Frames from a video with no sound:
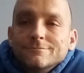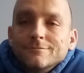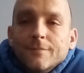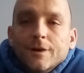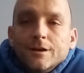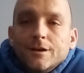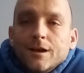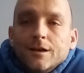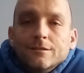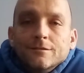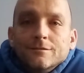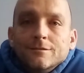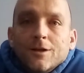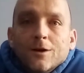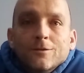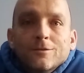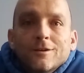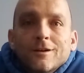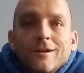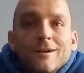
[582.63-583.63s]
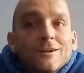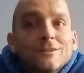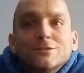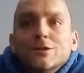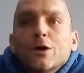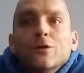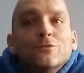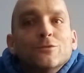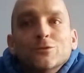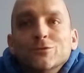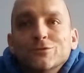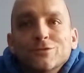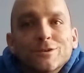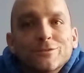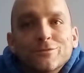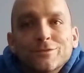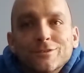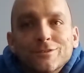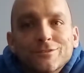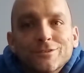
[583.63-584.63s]
Again, don't feel sorry
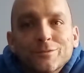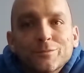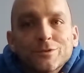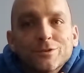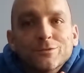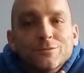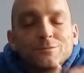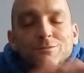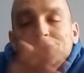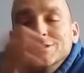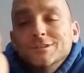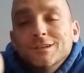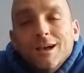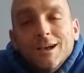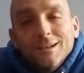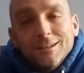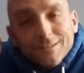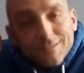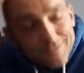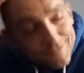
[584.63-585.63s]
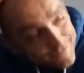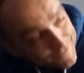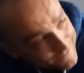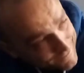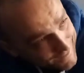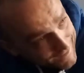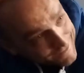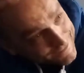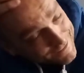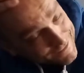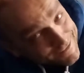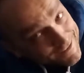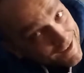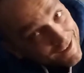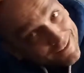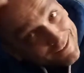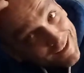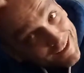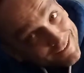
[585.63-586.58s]
for the criminal. I'm just saying that's just the